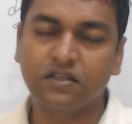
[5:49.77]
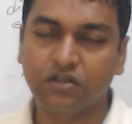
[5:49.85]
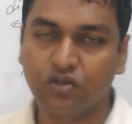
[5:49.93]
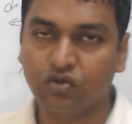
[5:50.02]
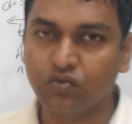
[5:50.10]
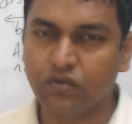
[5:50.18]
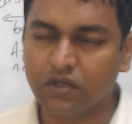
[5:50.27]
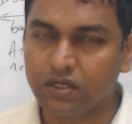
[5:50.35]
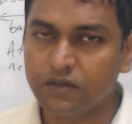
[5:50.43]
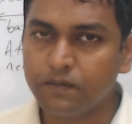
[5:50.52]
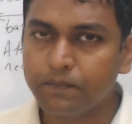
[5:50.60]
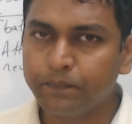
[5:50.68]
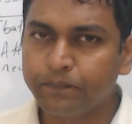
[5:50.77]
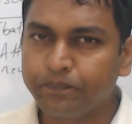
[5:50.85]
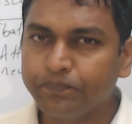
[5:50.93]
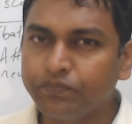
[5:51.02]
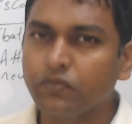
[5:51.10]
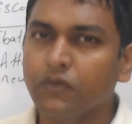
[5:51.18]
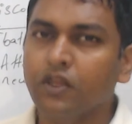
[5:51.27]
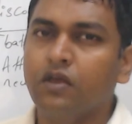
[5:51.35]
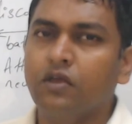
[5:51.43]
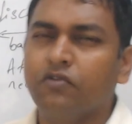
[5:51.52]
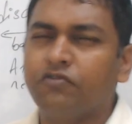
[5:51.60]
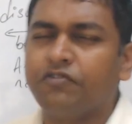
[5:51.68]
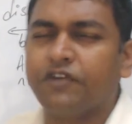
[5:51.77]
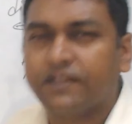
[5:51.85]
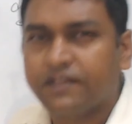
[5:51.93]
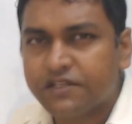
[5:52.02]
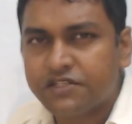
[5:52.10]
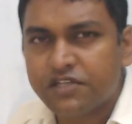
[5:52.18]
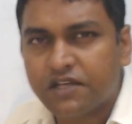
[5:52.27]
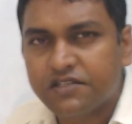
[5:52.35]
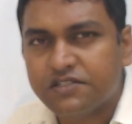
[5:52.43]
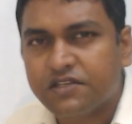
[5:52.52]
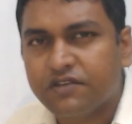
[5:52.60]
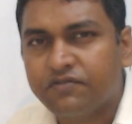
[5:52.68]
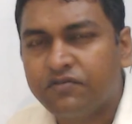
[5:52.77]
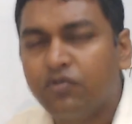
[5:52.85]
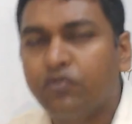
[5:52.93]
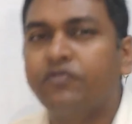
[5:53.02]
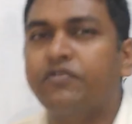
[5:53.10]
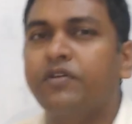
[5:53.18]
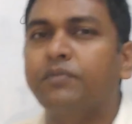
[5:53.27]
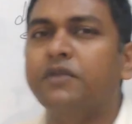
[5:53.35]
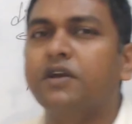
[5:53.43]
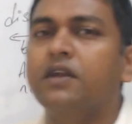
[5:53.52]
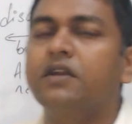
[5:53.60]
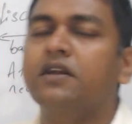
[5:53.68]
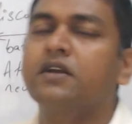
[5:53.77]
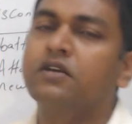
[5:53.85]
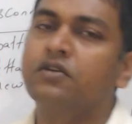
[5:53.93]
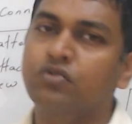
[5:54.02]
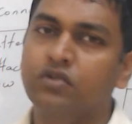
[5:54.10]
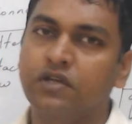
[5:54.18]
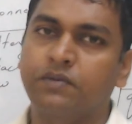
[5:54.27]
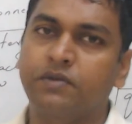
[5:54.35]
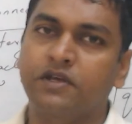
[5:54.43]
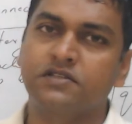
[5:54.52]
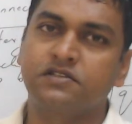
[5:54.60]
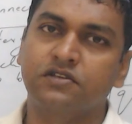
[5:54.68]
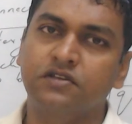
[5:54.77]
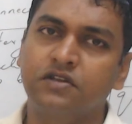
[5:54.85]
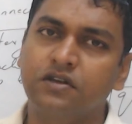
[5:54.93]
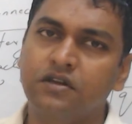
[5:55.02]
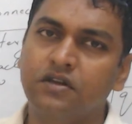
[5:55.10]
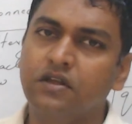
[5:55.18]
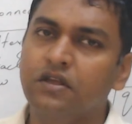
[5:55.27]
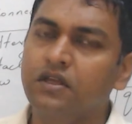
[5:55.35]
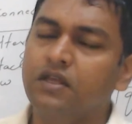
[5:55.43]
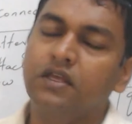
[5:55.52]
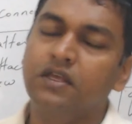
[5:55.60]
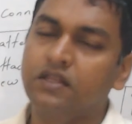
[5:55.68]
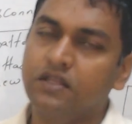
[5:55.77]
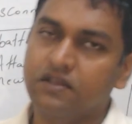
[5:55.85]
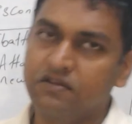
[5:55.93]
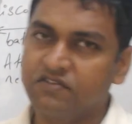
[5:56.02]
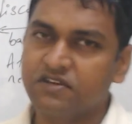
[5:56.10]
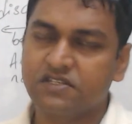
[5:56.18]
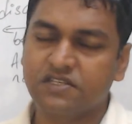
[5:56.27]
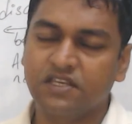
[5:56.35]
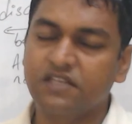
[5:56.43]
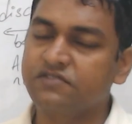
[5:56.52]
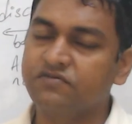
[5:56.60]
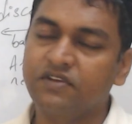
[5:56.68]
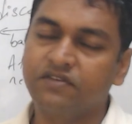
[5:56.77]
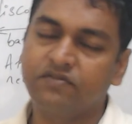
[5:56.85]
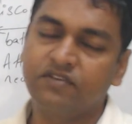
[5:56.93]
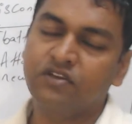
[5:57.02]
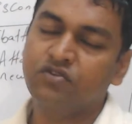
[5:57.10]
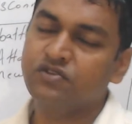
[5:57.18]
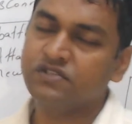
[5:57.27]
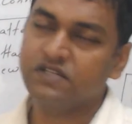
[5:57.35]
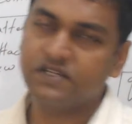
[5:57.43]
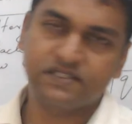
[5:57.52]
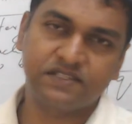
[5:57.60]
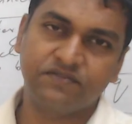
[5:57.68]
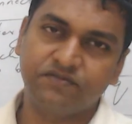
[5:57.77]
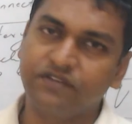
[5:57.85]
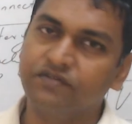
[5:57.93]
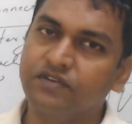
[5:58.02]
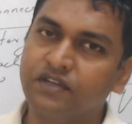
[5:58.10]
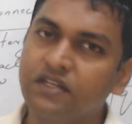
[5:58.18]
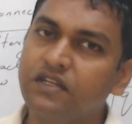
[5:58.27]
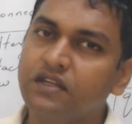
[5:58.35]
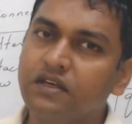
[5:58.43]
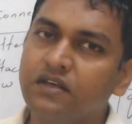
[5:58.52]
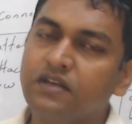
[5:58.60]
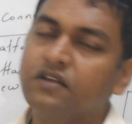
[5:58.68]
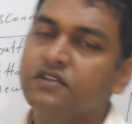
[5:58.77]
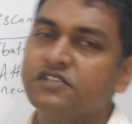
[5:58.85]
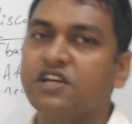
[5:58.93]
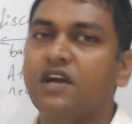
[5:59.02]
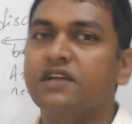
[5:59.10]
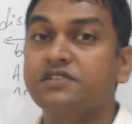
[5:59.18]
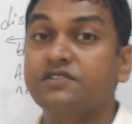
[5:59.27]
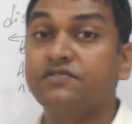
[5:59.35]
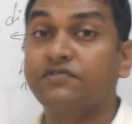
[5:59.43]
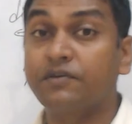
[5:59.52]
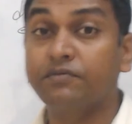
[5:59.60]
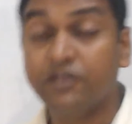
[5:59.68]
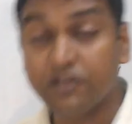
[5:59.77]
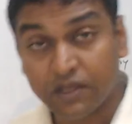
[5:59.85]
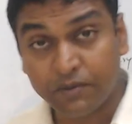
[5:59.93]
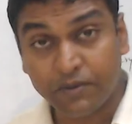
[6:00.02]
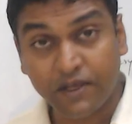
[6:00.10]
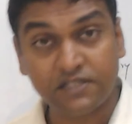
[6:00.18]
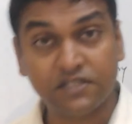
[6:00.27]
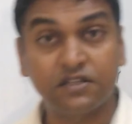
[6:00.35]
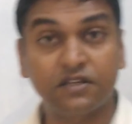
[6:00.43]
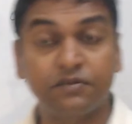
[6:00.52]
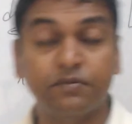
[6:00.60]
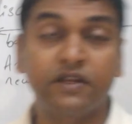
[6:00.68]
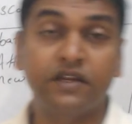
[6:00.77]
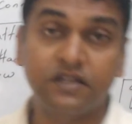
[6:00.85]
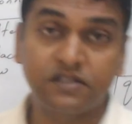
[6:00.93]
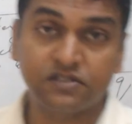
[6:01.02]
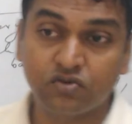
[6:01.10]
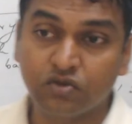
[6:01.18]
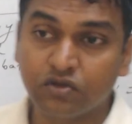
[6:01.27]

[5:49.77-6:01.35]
Q1, further charges have flown from the conductor to the capacitor. In the reverse case, where V2 is less than V1, charges from the capacitor plate is going.